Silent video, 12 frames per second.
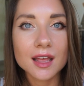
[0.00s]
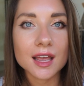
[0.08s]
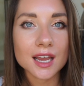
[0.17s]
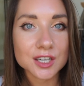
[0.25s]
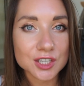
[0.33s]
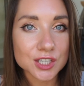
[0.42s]

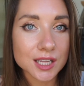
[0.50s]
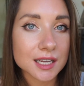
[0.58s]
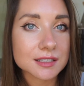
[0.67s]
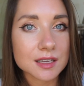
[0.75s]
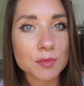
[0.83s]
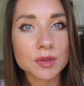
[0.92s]
Initially, I
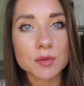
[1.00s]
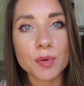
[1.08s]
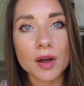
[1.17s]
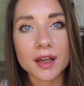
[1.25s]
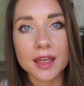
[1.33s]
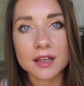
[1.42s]
stumbled
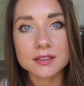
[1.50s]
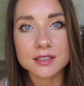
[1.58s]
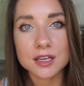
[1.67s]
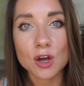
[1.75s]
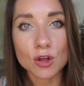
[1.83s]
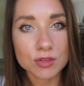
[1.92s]
upon
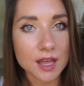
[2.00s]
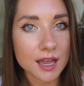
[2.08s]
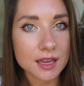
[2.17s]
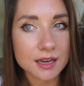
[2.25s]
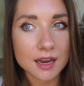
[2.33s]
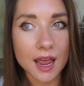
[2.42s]
Kelsey
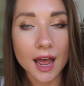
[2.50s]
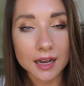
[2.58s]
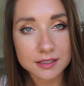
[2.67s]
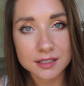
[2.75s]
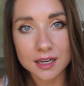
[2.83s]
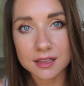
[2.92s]
online
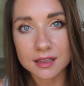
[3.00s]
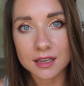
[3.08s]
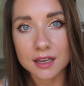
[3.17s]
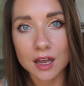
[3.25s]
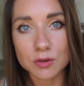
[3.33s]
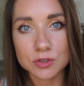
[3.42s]

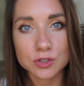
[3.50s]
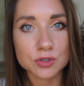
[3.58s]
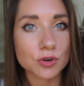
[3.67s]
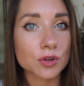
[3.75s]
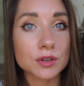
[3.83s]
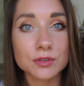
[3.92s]
accidentally. I was just
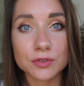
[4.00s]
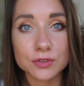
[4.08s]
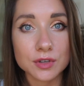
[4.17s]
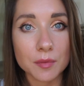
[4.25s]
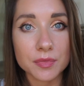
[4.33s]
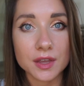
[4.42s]
scrolling through
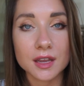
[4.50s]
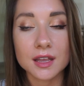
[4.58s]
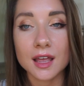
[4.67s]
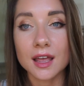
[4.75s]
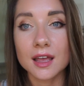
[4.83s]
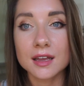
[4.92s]
something
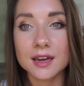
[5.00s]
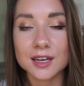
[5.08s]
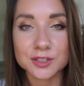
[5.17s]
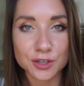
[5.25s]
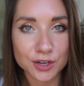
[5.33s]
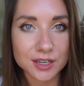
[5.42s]
and I
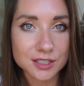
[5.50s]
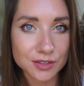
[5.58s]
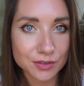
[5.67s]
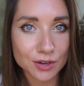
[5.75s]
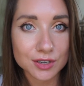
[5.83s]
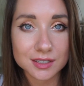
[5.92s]
saw her
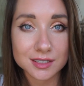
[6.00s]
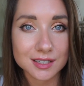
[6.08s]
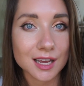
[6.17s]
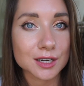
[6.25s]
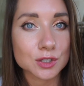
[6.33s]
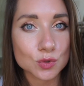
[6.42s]
interview and I
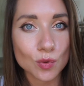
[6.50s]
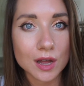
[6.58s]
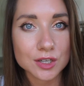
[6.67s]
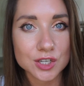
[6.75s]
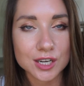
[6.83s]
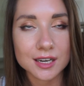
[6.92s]
decided to
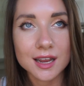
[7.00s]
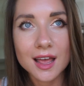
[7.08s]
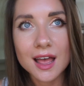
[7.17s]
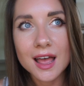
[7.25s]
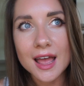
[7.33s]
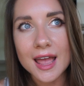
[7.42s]
watch it.
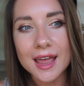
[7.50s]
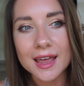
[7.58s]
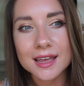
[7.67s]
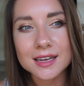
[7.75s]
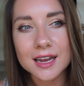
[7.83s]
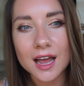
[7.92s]

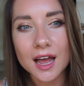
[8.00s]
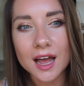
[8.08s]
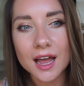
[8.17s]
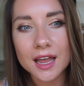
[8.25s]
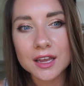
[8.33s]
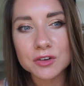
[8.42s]
And
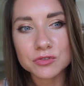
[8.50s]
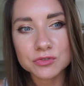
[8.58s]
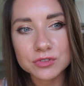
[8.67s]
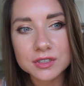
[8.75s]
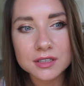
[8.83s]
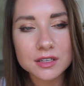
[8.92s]
I
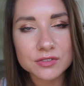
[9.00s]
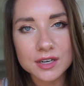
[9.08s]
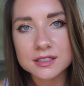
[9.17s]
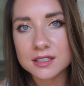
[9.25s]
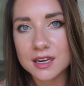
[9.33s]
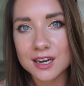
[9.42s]
really
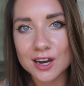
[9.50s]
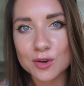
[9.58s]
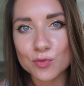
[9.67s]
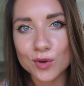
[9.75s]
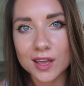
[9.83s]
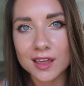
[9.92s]
resonated
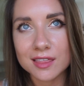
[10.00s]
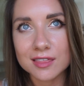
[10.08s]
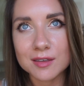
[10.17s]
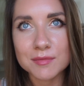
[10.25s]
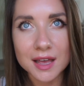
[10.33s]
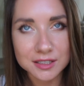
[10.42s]
with
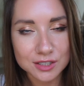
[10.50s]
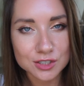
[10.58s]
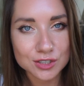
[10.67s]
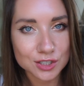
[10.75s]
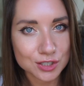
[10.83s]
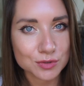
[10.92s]
the message
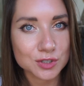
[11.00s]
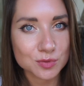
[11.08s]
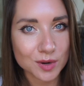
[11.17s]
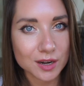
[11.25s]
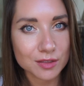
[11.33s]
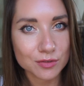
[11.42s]
that she was
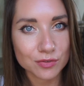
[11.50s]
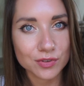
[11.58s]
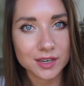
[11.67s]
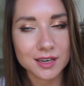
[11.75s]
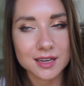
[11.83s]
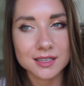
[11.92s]
spreading through
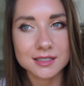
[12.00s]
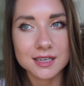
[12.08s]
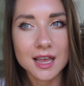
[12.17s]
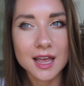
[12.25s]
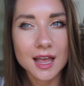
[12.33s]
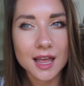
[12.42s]
fitness
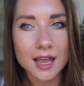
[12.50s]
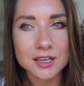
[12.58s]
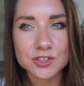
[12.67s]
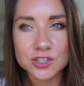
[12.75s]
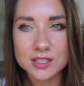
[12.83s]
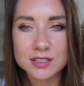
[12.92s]
and
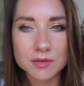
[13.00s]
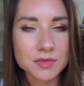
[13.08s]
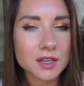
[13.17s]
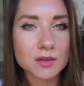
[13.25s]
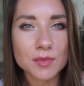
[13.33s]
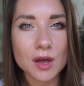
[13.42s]
just
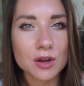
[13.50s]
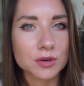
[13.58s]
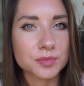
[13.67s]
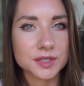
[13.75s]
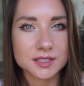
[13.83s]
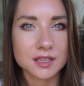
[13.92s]
something about her
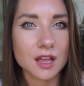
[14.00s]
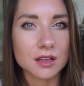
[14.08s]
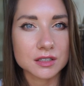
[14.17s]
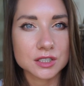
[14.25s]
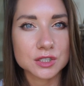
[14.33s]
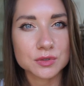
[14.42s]

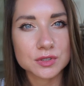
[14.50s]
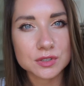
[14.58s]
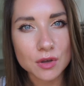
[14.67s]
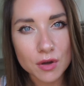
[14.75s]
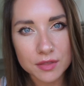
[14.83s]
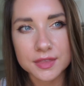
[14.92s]
personality. She was
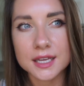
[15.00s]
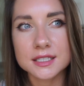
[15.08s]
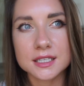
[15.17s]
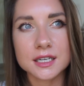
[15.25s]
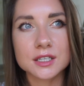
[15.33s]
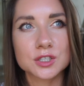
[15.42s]
so
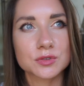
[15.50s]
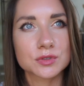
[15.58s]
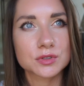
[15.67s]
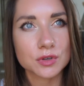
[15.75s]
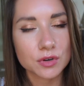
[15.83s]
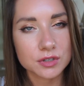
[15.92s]
authentic, she was
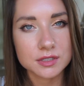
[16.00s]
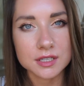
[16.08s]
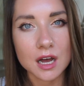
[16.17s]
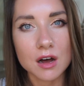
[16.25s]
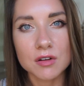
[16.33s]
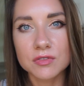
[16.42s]
so
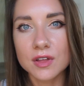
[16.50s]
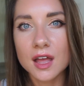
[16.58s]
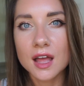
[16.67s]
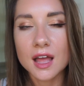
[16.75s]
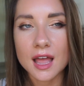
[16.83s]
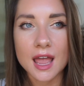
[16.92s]
herself,
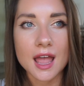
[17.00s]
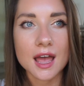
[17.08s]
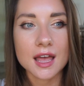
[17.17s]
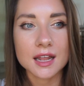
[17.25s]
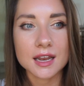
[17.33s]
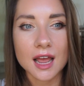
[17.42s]

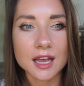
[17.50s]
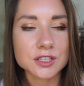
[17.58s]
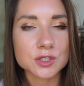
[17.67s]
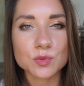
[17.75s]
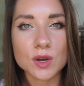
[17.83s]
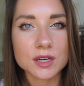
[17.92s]
and I
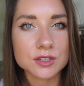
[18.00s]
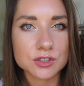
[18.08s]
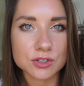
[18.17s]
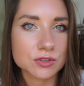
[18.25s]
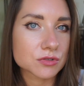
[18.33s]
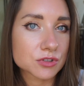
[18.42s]
just wanted
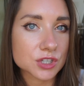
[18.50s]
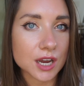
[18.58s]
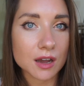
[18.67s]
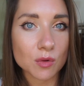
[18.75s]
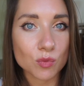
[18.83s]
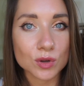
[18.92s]
to
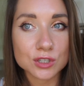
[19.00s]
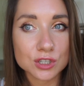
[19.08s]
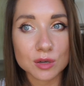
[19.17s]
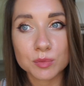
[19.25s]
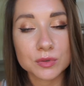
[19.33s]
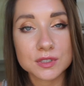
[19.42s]
check what she
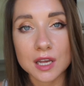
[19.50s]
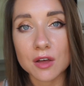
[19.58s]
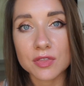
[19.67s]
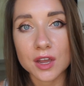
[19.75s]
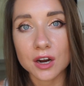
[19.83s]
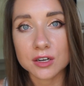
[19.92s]
puts out
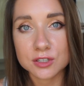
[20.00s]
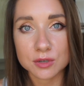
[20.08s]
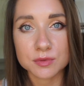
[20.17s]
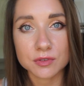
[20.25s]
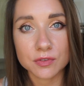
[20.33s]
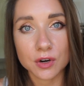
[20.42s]
there in
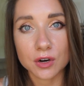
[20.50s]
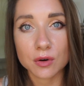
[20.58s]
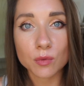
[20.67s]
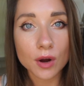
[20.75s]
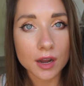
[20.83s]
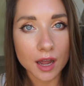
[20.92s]
terms of her
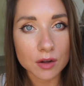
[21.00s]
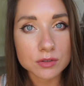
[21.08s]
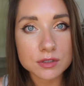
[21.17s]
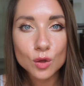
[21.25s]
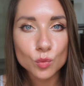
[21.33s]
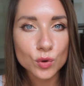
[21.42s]

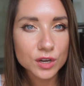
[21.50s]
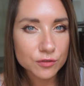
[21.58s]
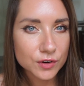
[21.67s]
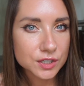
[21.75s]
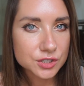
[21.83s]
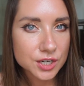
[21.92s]
workouts. When I
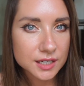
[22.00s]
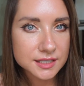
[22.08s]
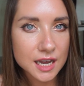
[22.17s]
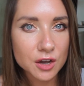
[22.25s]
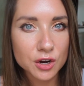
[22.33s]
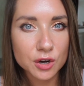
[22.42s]
first checked
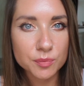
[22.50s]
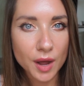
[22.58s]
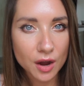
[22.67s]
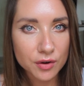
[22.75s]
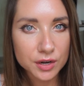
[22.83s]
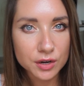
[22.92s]
out her Power at